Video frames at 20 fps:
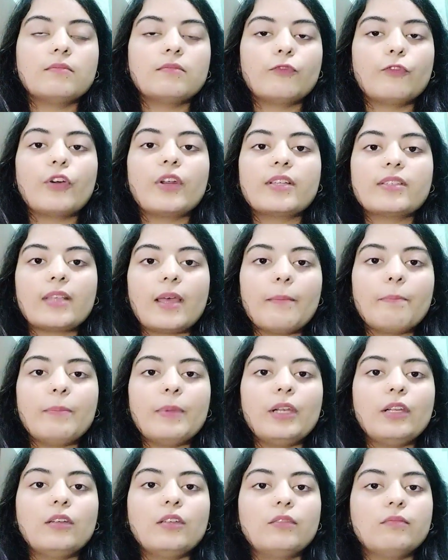for
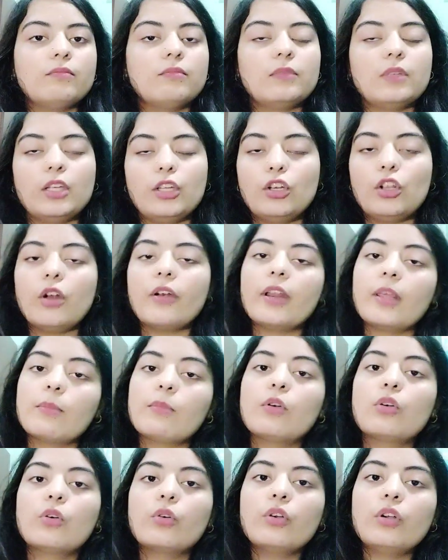example, in your
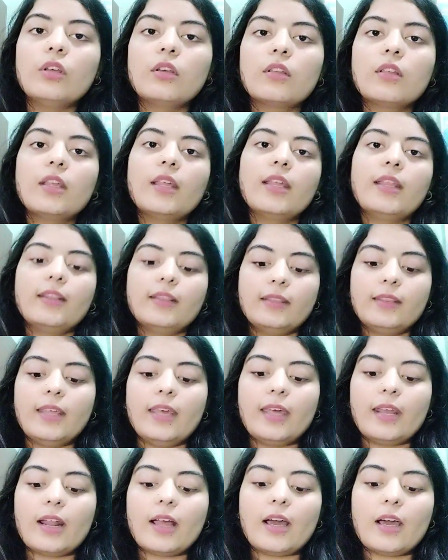neighborhood
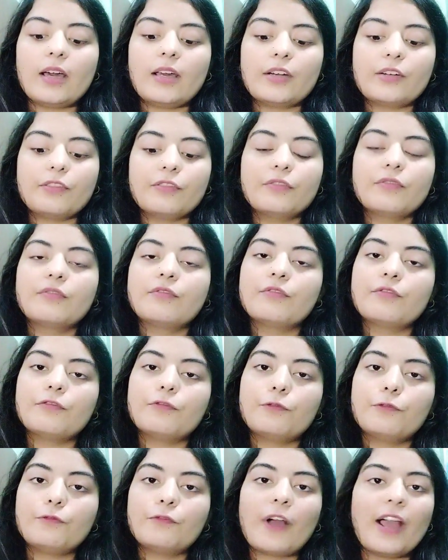there are
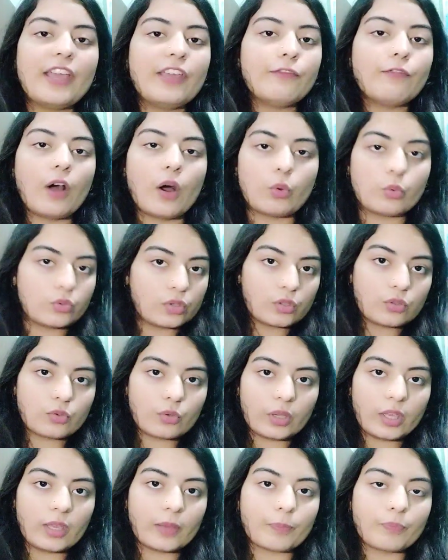five houses.
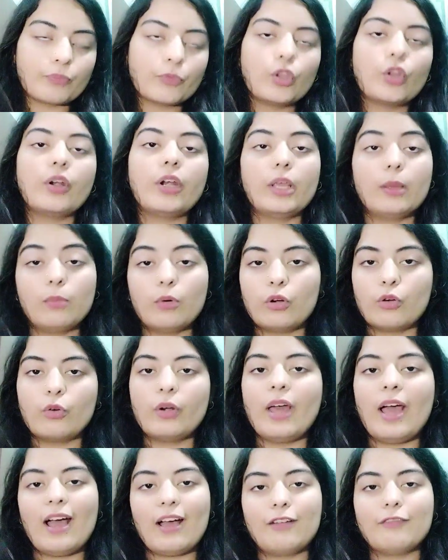Okay, your
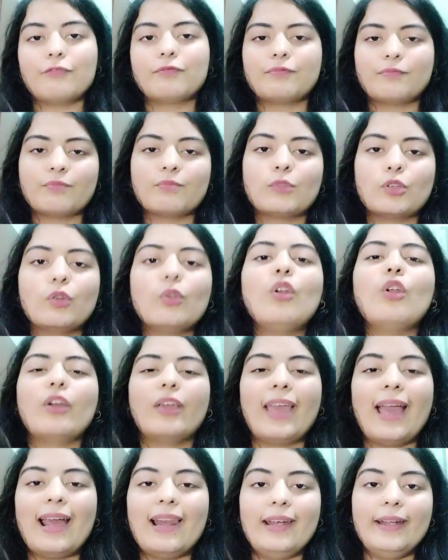neighborhood have,
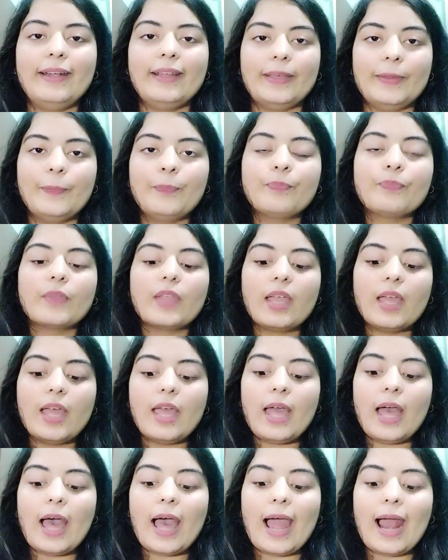locality,
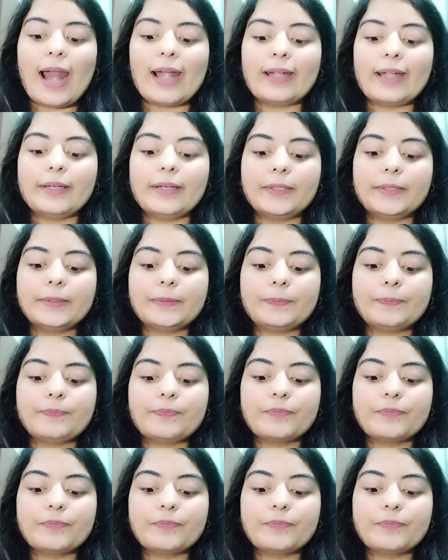and